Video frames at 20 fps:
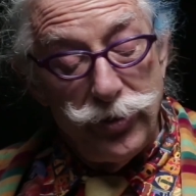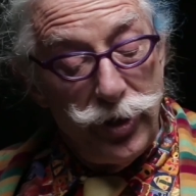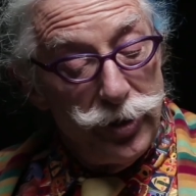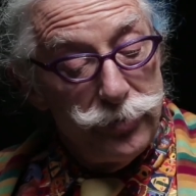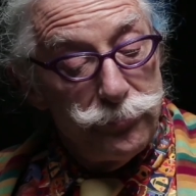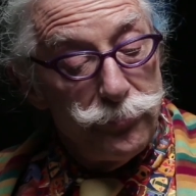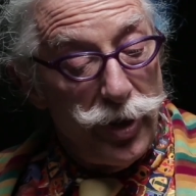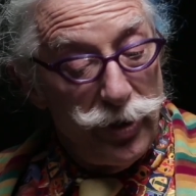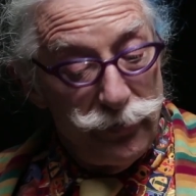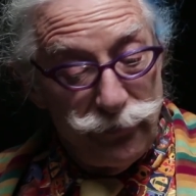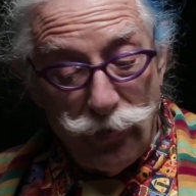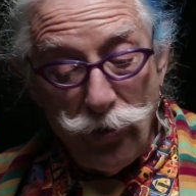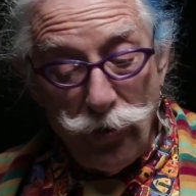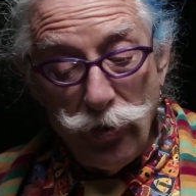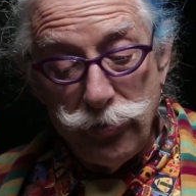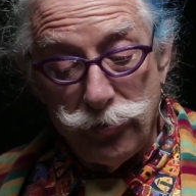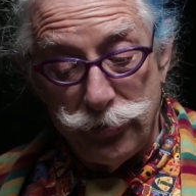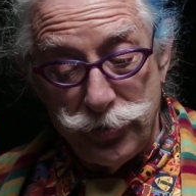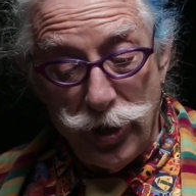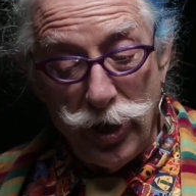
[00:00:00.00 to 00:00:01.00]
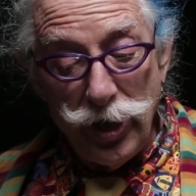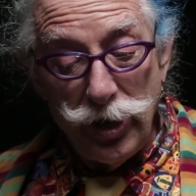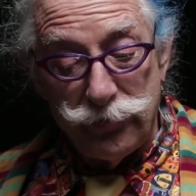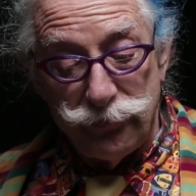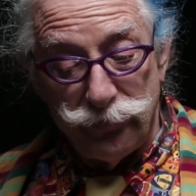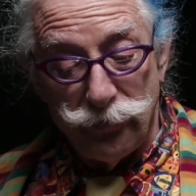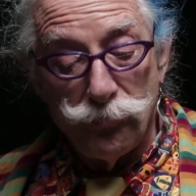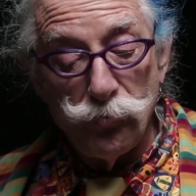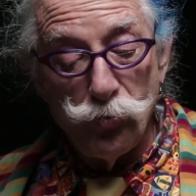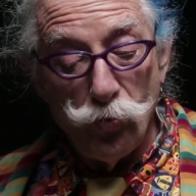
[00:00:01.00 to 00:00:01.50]
then my father died
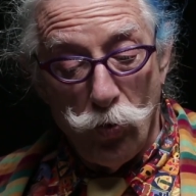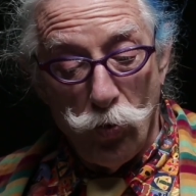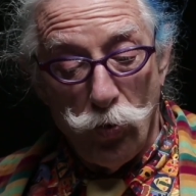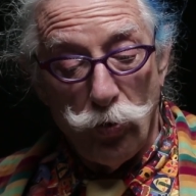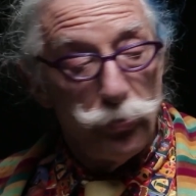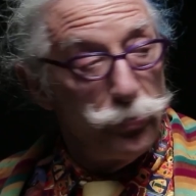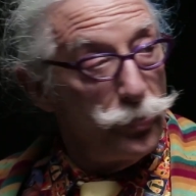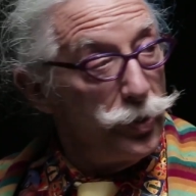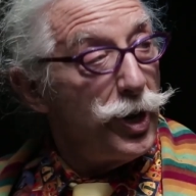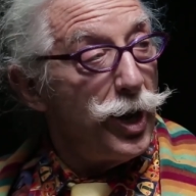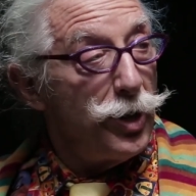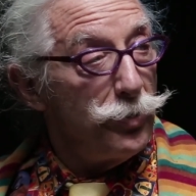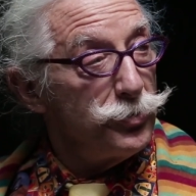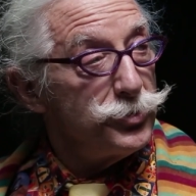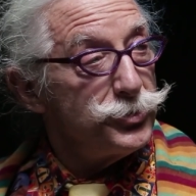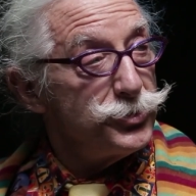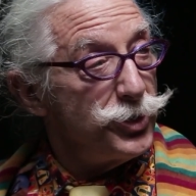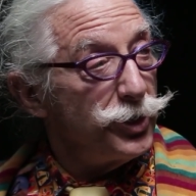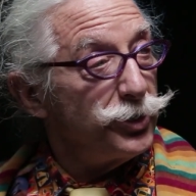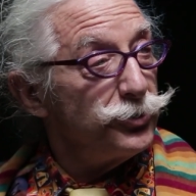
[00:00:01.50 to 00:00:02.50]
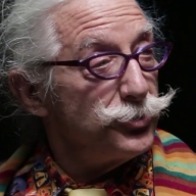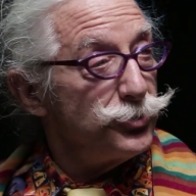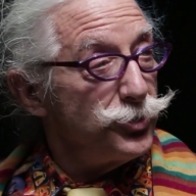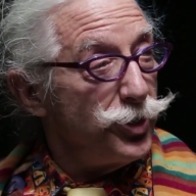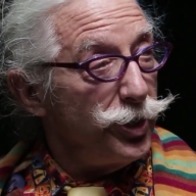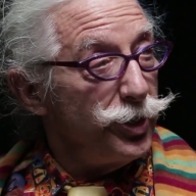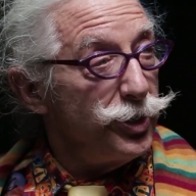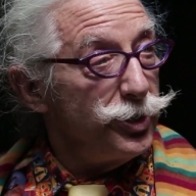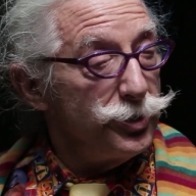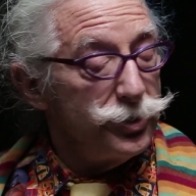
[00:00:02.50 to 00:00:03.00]
from war when I was
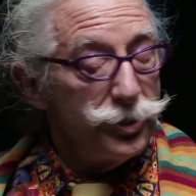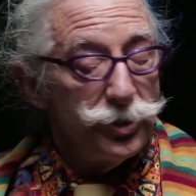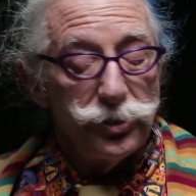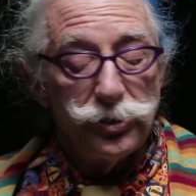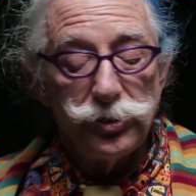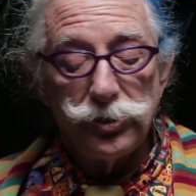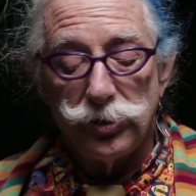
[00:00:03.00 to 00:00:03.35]
16.